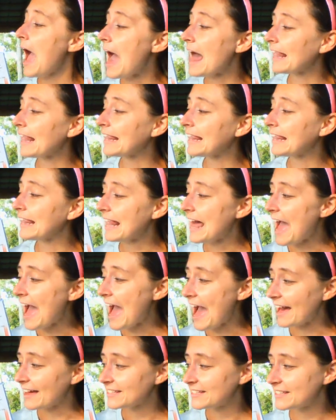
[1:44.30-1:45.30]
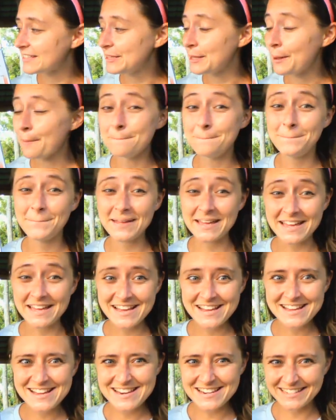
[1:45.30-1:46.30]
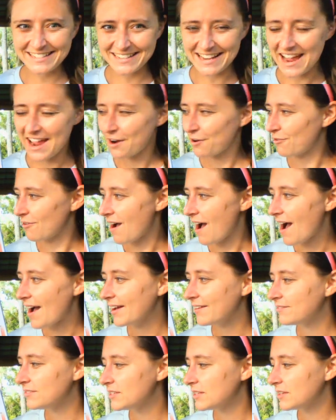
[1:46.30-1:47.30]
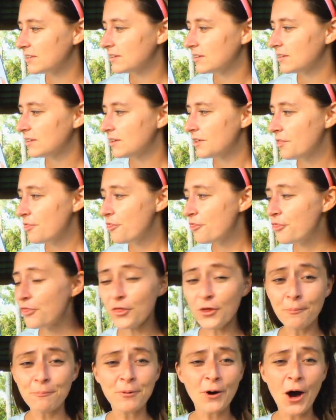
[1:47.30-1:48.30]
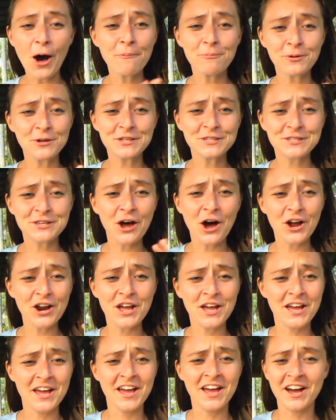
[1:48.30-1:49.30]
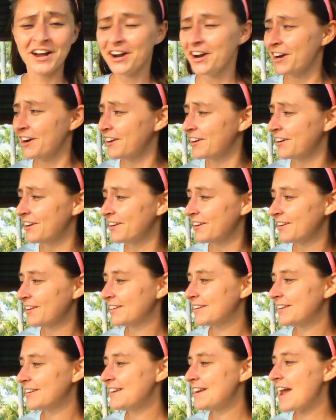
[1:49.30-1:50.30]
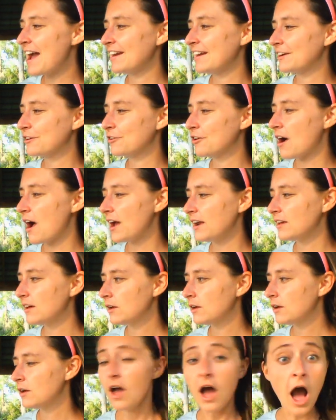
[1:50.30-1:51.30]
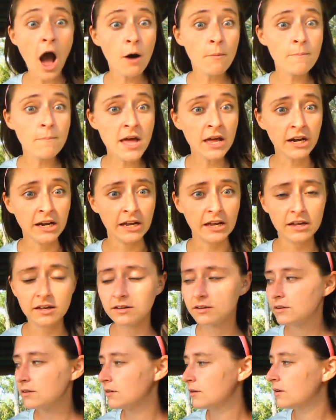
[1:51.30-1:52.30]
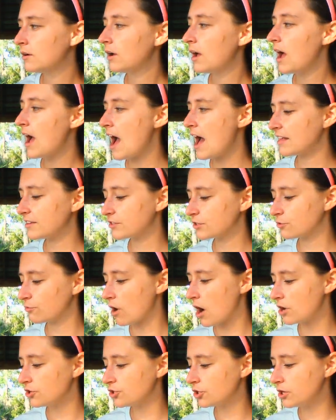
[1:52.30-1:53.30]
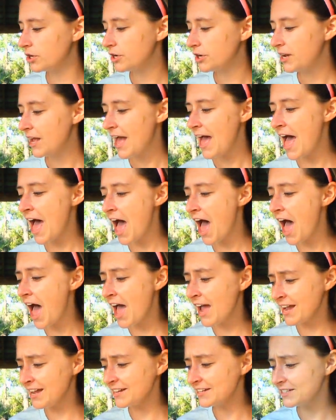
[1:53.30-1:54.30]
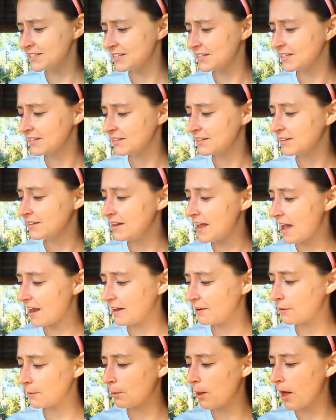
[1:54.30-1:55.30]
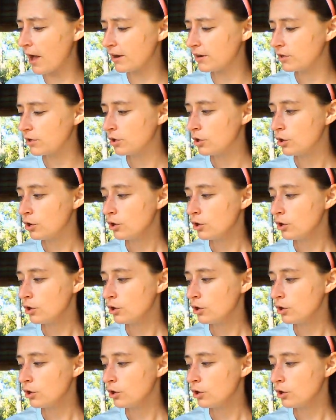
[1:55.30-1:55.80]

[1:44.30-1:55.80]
At last, the big day arrived. The puppies are here! Nanny cried. How many? Asked Roger. 8, Nanny replied.